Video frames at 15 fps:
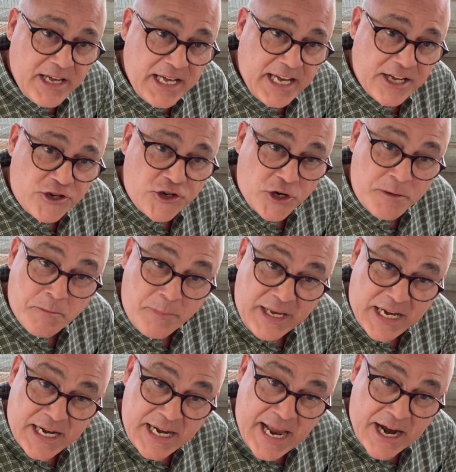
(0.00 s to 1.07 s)
It shouldn't be
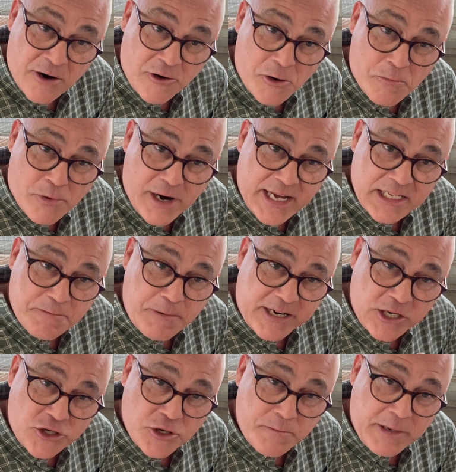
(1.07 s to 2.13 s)
a narrow breast, but
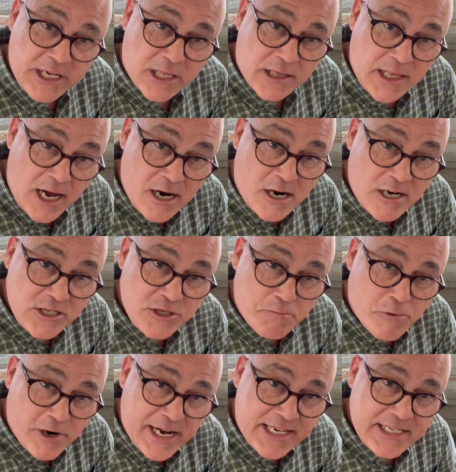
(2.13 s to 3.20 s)
it should be a large
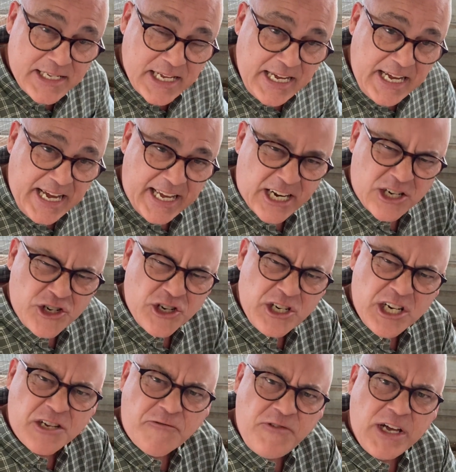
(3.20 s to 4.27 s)
breast, and it should
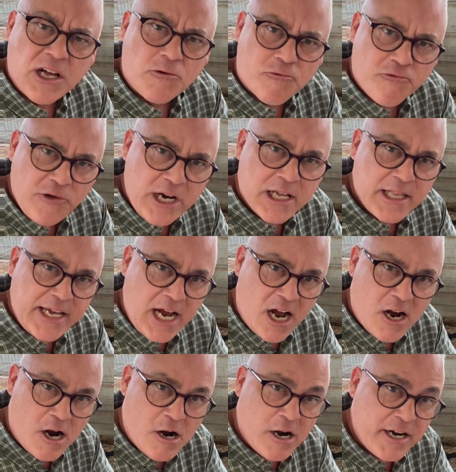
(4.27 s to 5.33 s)
just feel really
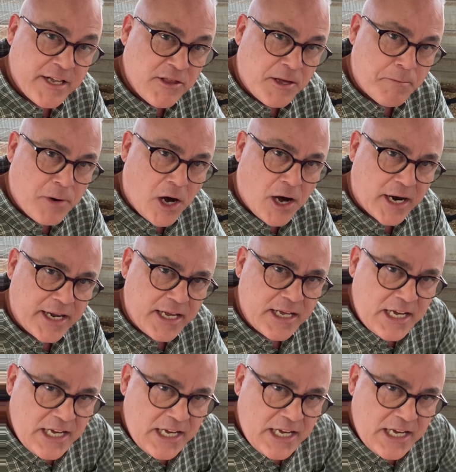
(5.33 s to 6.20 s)
hard in the body.